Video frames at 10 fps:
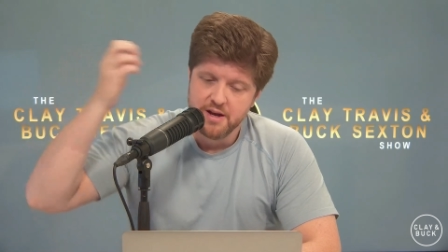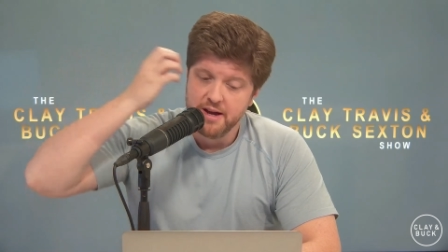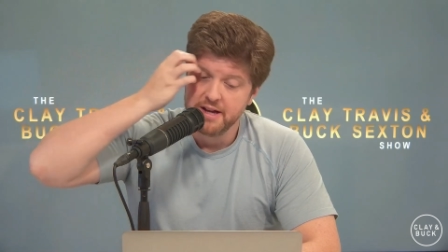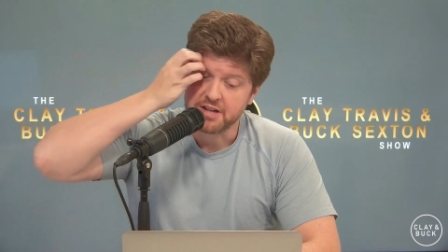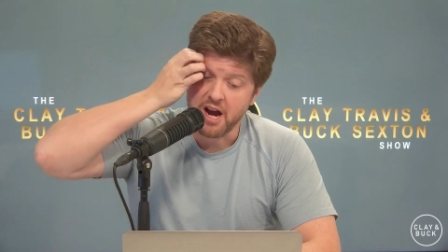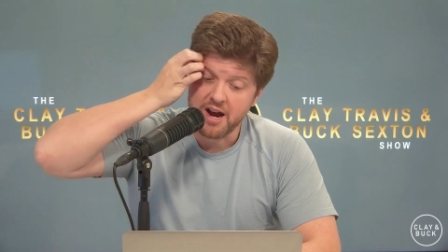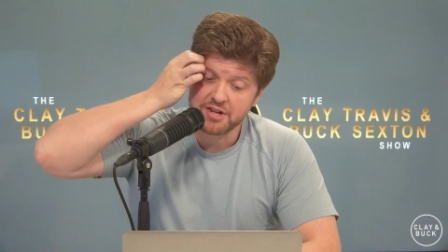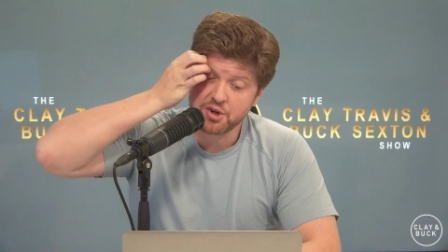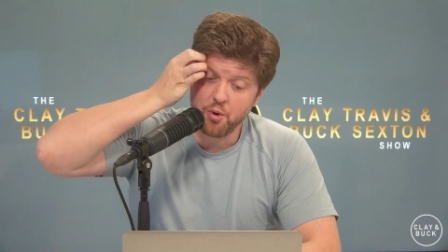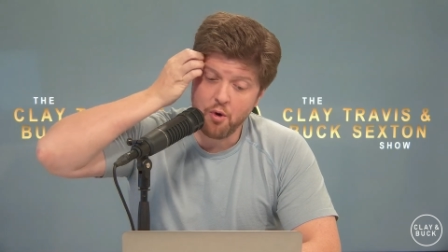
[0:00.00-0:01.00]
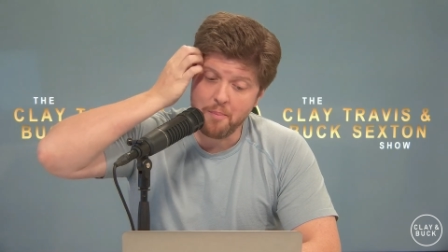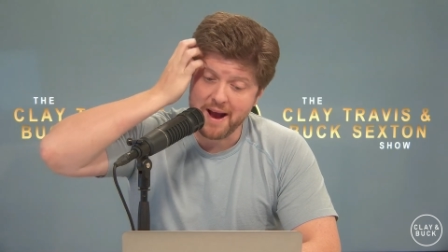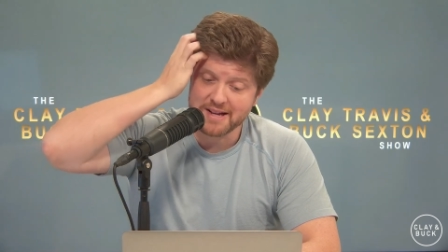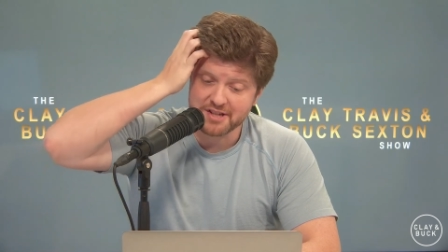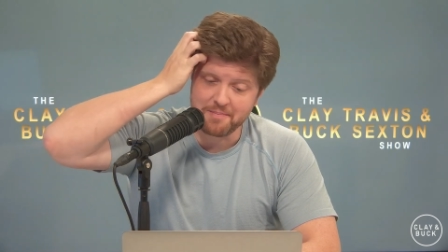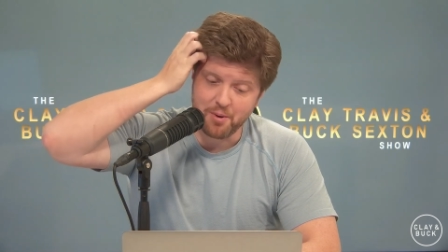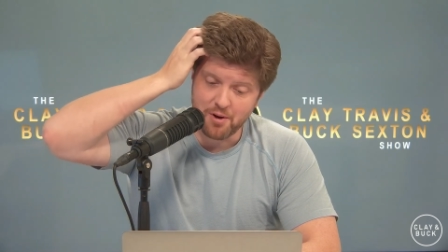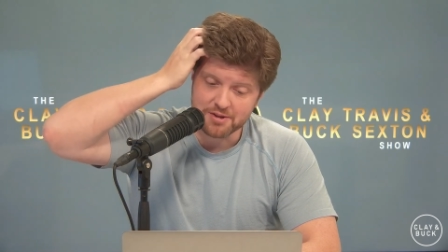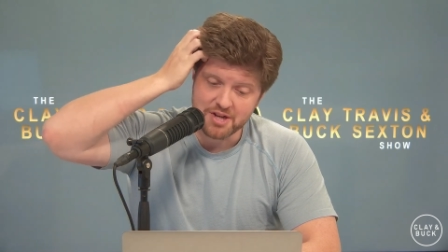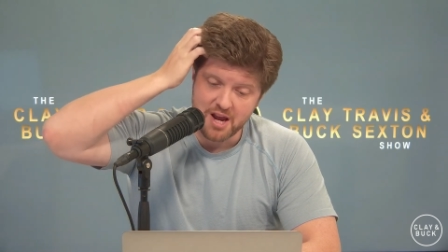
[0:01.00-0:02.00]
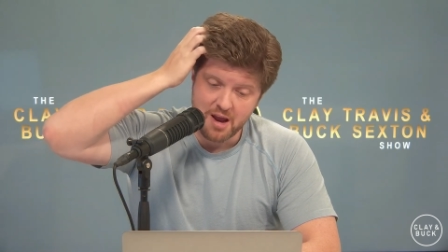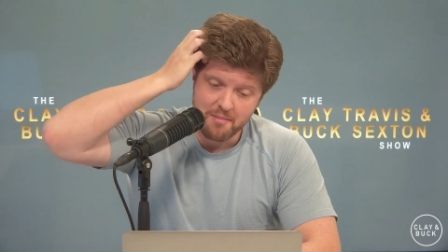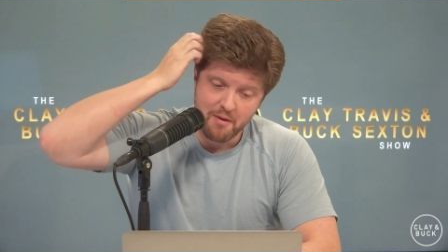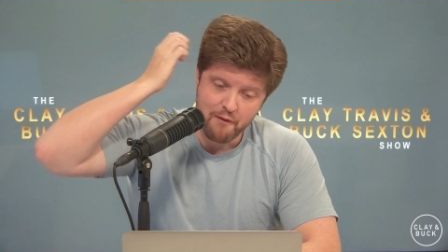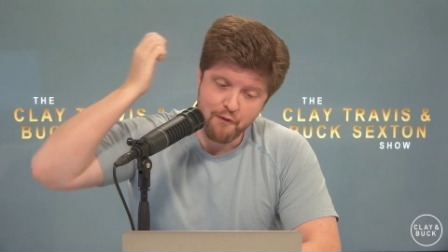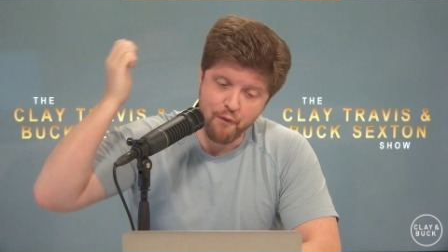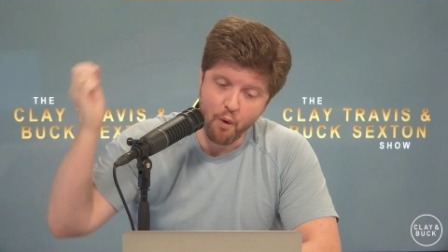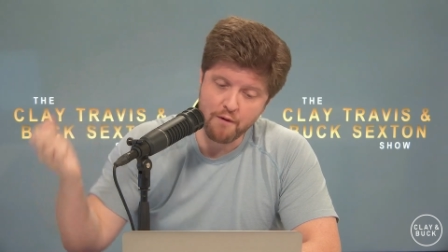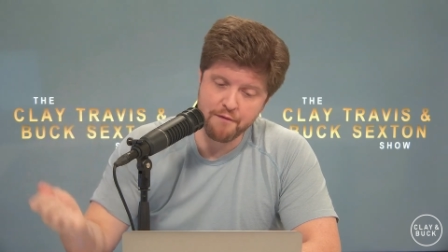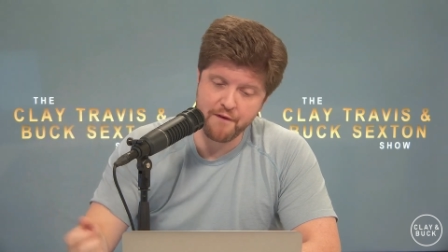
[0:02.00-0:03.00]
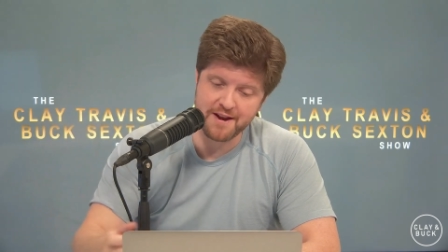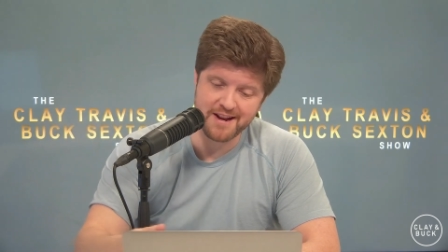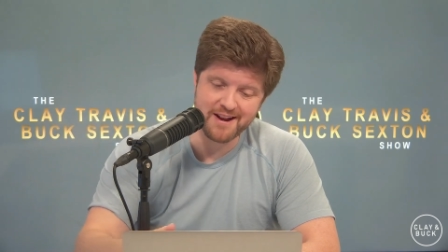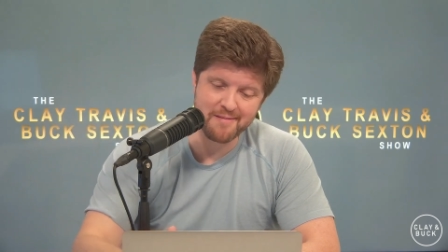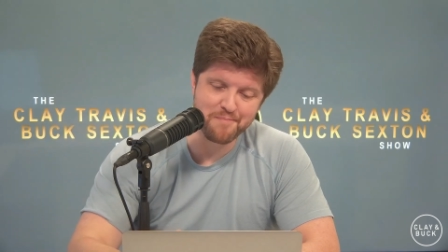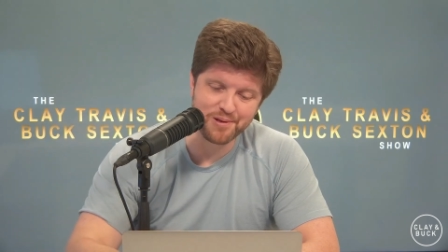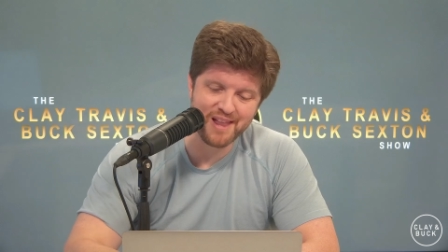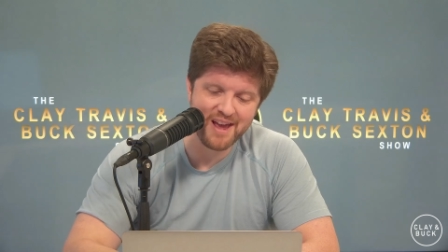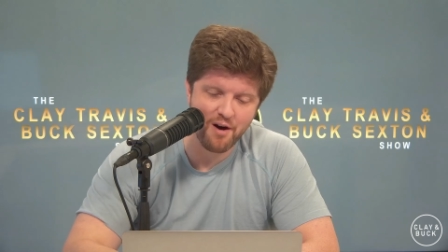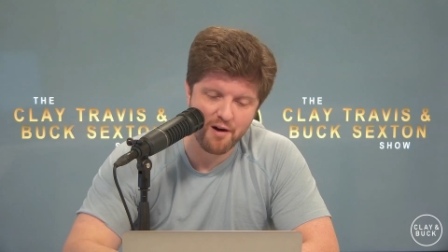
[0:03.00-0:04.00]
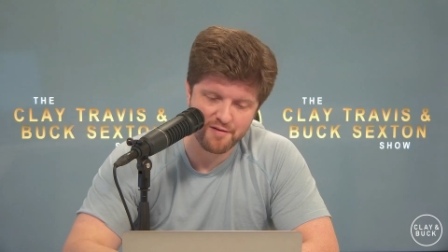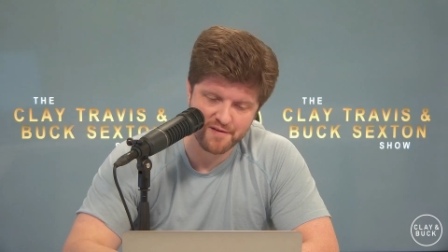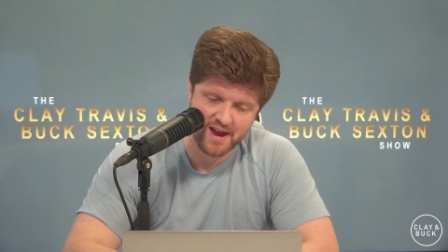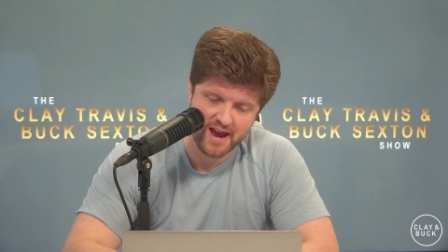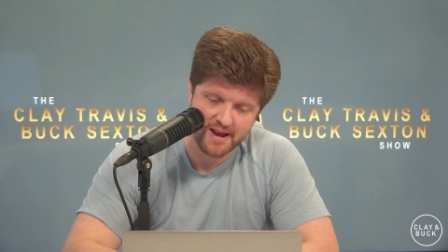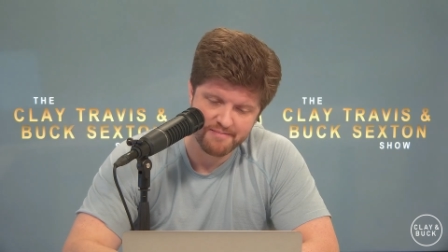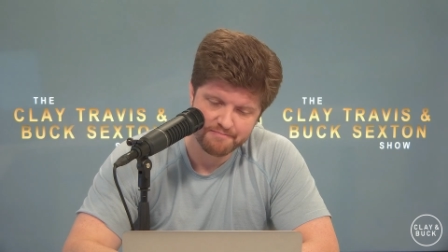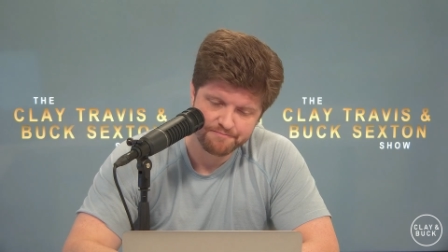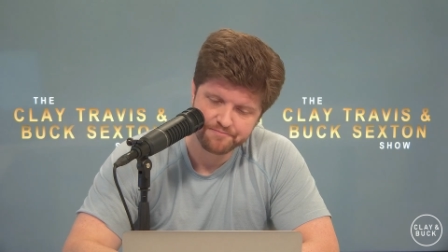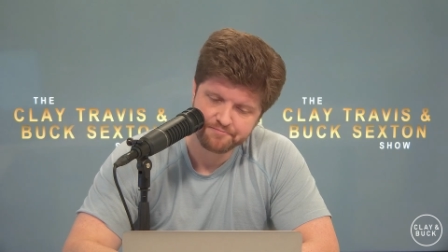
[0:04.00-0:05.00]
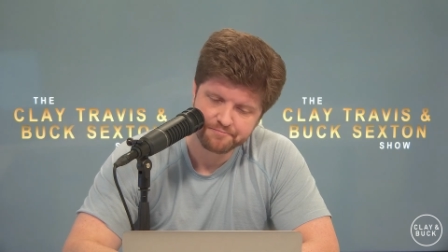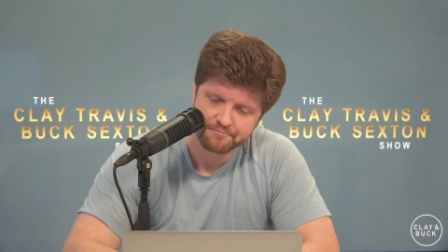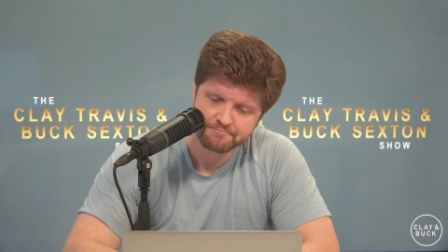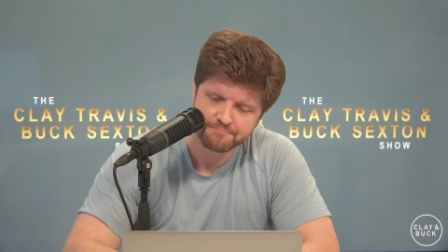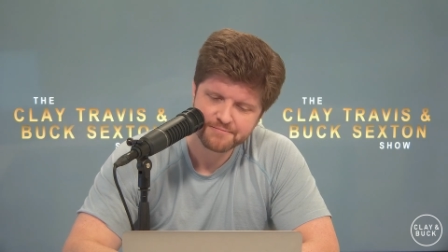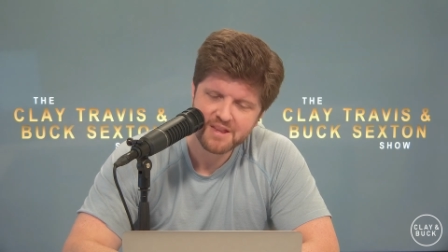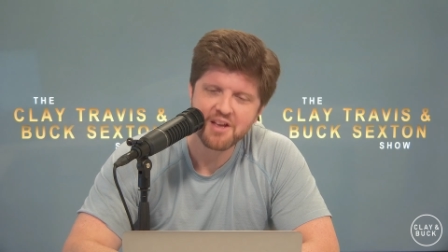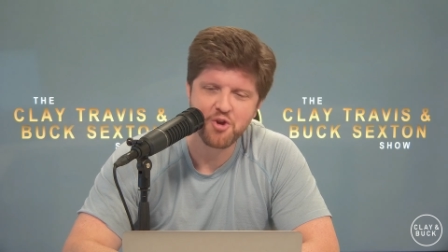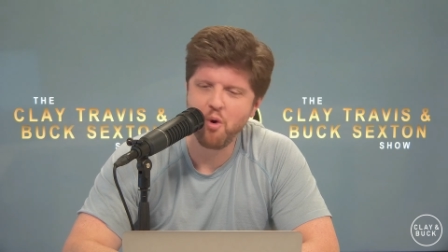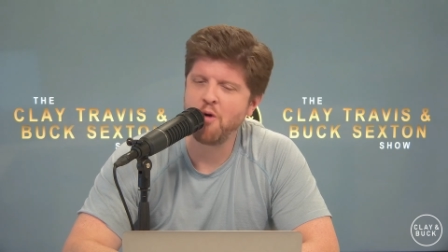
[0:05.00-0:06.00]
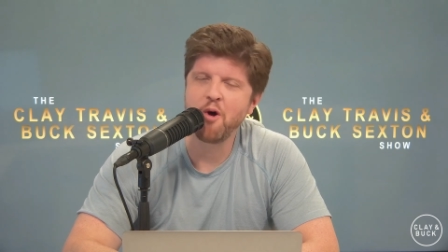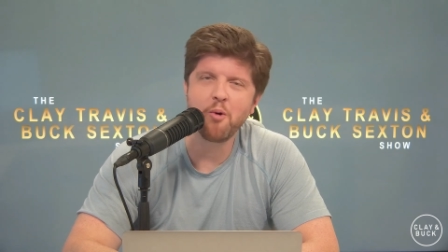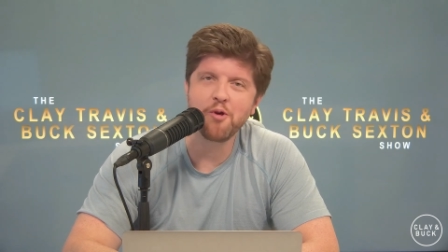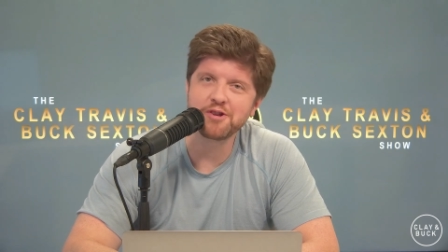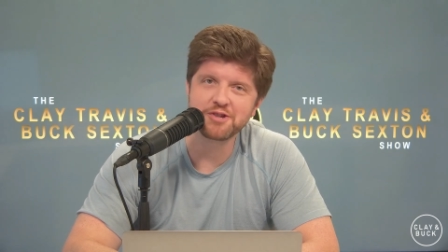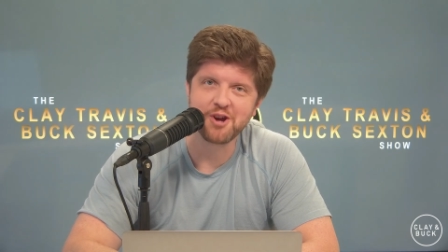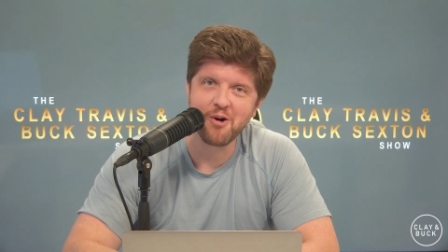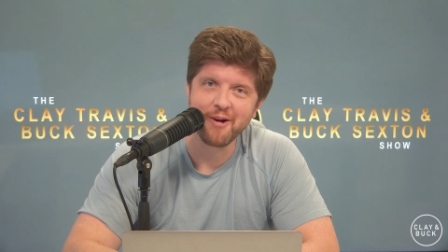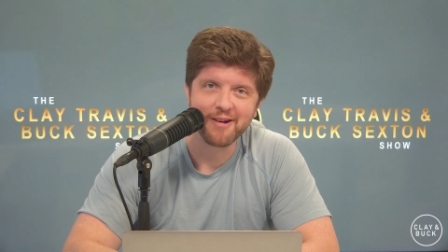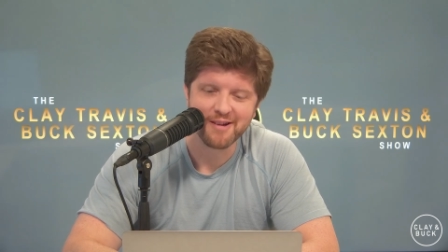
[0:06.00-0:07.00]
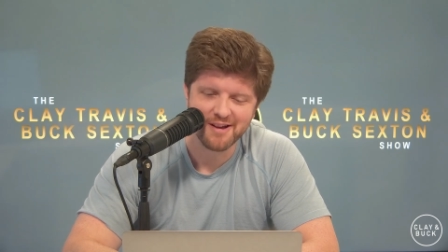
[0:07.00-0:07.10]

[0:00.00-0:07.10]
its high school basketball team forfeited a playoff game you all know where this is going.